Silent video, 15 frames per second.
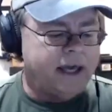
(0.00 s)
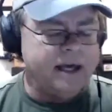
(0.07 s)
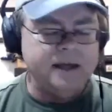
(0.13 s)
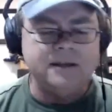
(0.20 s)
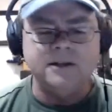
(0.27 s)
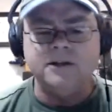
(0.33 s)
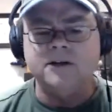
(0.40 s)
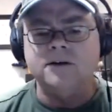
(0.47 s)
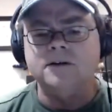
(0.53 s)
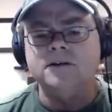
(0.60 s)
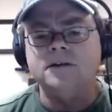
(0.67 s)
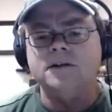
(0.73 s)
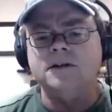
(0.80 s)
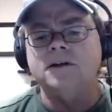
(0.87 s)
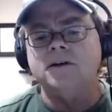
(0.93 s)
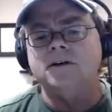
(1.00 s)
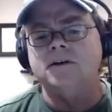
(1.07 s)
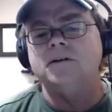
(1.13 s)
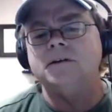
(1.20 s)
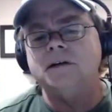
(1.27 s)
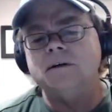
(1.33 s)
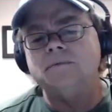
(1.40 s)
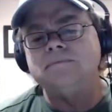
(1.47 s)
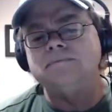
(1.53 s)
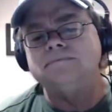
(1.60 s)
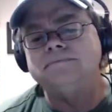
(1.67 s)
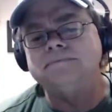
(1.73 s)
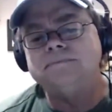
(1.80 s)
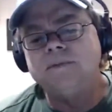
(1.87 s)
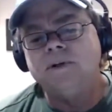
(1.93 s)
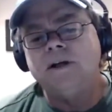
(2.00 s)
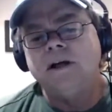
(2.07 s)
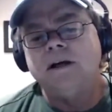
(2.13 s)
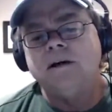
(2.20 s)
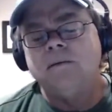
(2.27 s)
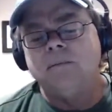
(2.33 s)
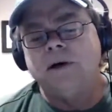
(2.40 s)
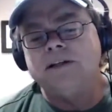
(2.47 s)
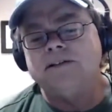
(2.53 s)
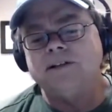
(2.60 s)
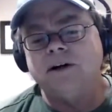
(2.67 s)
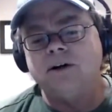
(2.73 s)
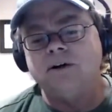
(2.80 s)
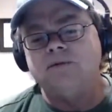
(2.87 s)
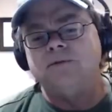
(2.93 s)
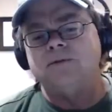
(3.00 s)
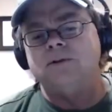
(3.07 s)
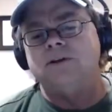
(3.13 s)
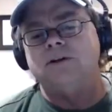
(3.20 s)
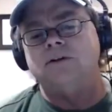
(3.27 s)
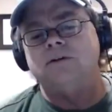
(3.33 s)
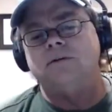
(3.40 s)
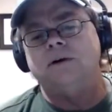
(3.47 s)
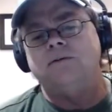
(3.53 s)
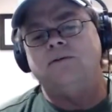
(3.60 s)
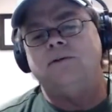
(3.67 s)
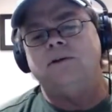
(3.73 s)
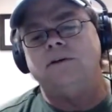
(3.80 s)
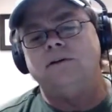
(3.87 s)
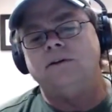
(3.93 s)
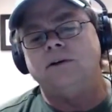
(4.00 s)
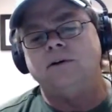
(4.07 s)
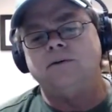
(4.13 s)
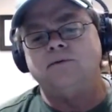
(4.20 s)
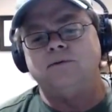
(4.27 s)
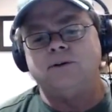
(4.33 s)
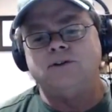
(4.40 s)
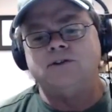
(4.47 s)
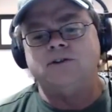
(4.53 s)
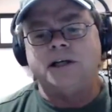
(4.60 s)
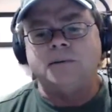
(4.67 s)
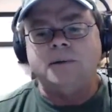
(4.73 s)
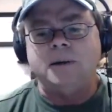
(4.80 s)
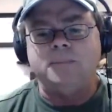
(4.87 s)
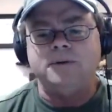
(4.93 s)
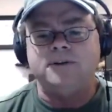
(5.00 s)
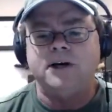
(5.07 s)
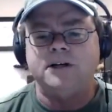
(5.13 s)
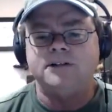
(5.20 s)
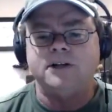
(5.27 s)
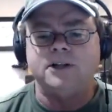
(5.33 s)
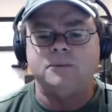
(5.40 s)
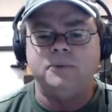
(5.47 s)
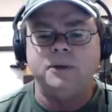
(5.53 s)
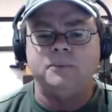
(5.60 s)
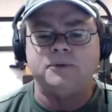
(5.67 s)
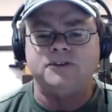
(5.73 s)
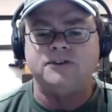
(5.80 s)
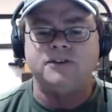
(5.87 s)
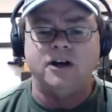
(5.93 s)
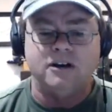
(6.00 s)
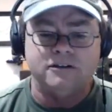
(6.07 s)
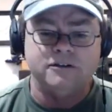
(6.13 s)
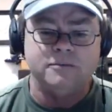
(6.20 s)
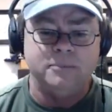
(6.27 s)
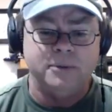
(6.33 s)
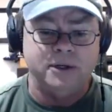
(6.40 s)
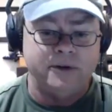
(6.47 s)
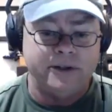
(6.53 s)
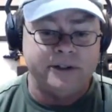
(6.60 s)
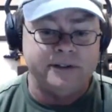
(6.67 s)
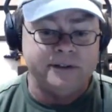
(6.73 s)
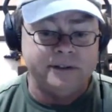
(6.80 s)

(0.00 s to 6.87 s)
you, know, you don't, kind of you know, um, myself, you know, if you don't first thing come up and touch other people's stuff, period.